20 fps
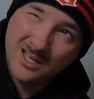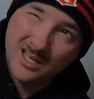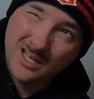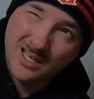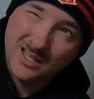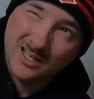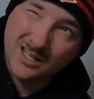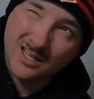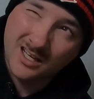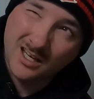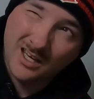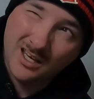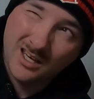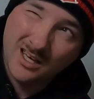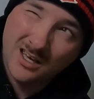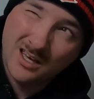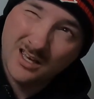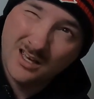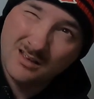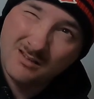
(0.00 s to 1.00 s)
I
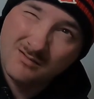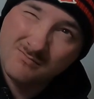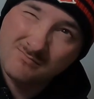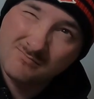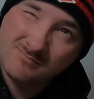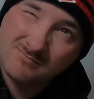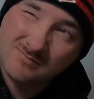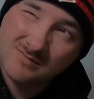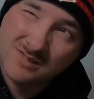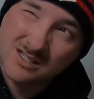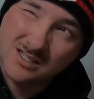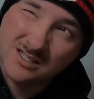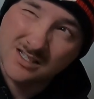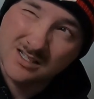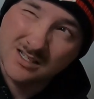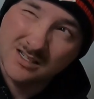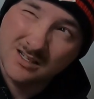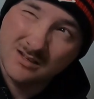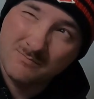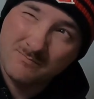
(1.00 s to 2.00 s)
think,
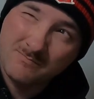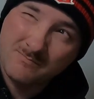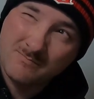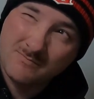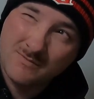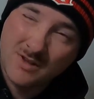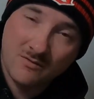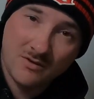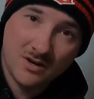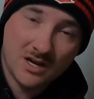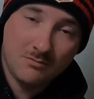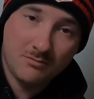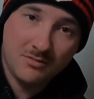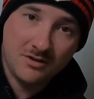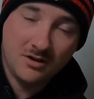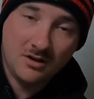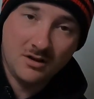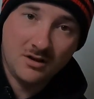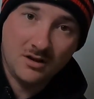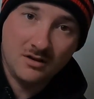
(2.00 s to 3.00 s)
never got
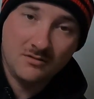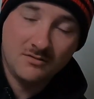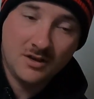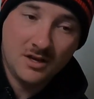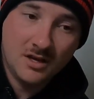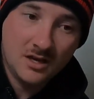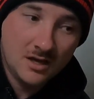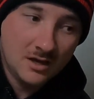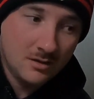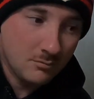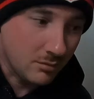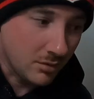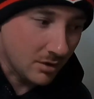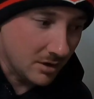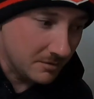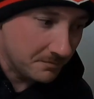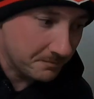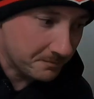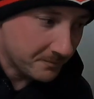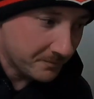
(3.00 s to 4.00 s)
bit off,
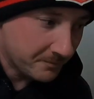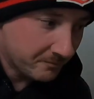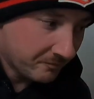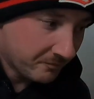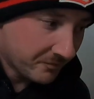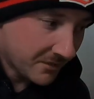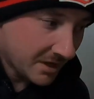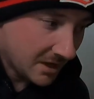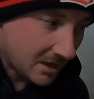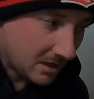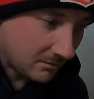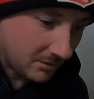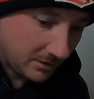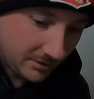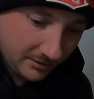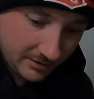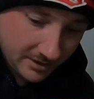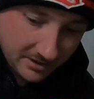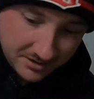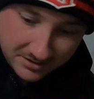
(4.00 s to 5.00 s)
but I'm
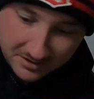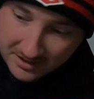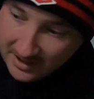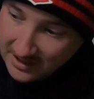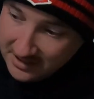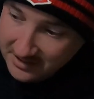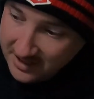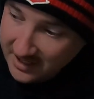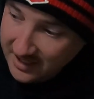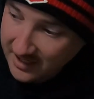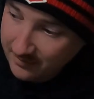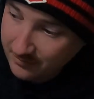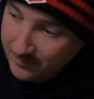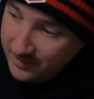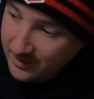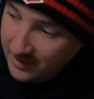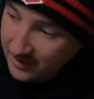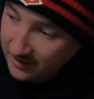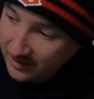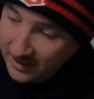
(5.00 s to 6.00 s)
gonna do that since I got time.
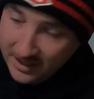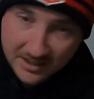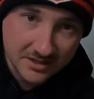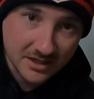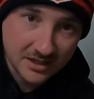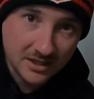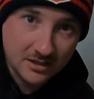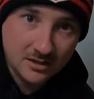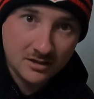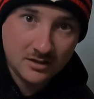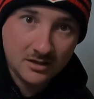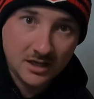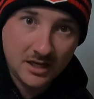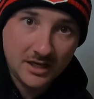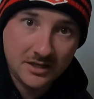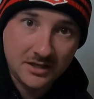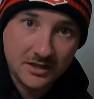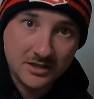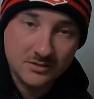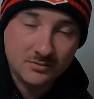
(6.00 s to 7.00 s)
And like I said, the
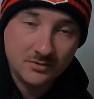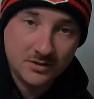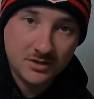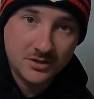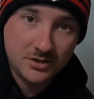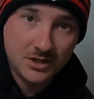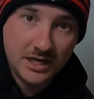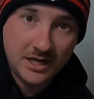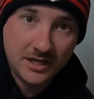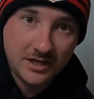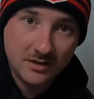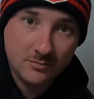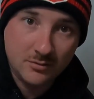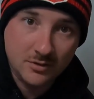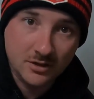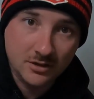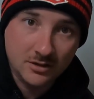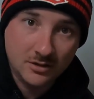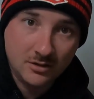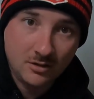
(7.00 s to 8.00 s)
ideas with the shack have
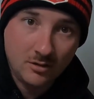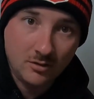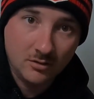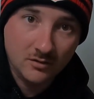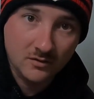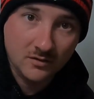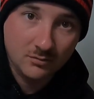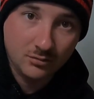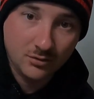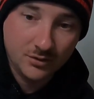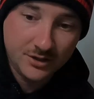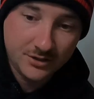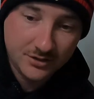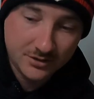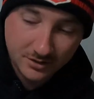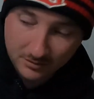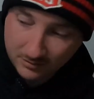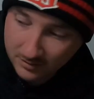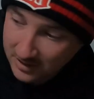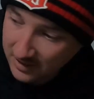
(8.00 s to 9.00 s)
been all over the place.
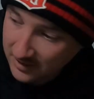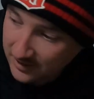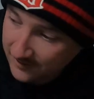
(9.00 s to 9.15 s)
So